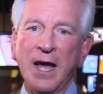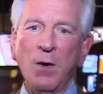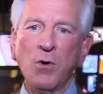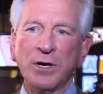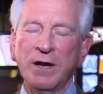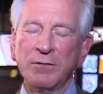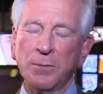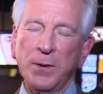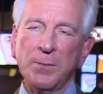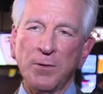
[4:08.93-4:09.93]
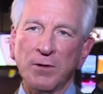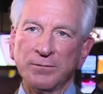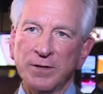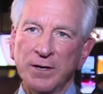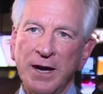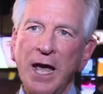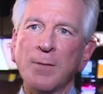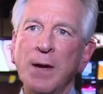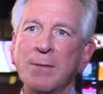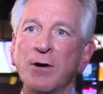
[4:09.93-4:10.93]
I want to give the people of
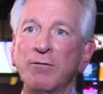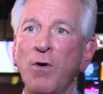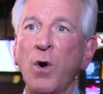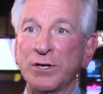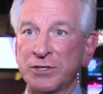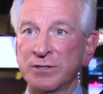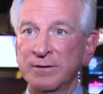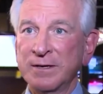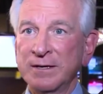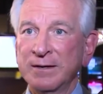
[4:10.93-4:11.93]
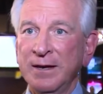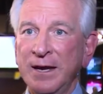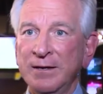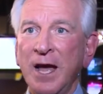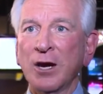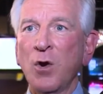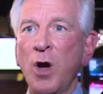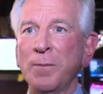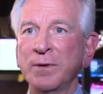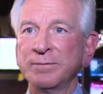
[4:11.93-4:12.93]
Alabama a voice and not
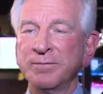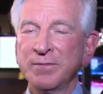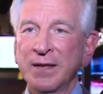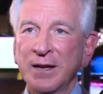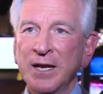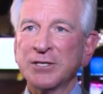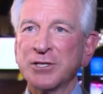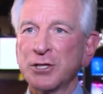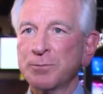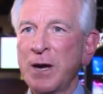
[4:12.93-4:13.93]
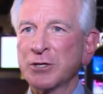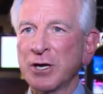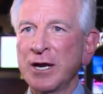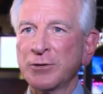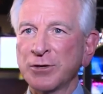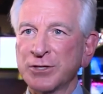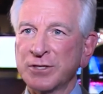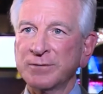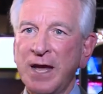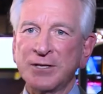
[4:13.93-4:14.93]
go up and listen to special interest.
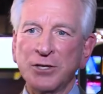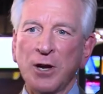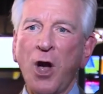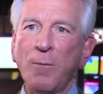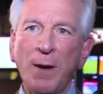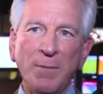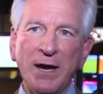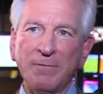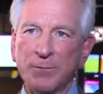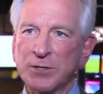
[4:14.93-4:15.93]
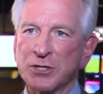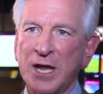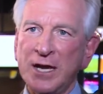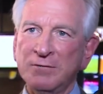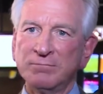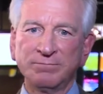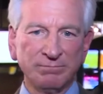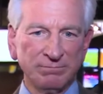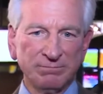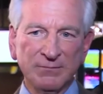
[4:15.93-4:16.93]
I took all my money from the state
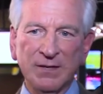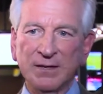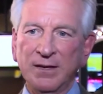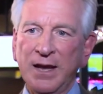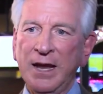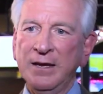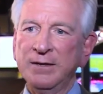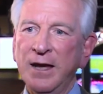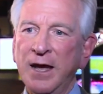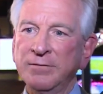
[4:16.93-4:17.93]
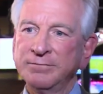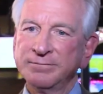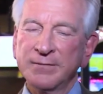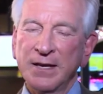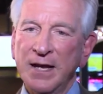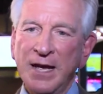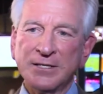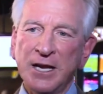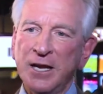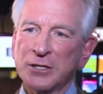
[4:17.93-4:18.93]
and I
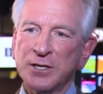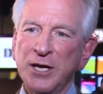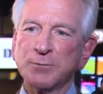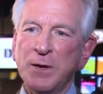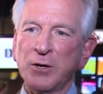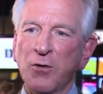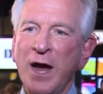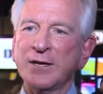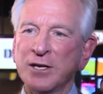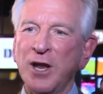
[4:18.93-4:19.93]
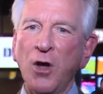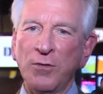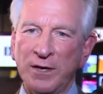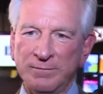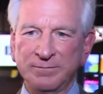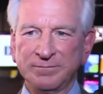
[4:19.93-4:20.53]
tell you, it's been great to know that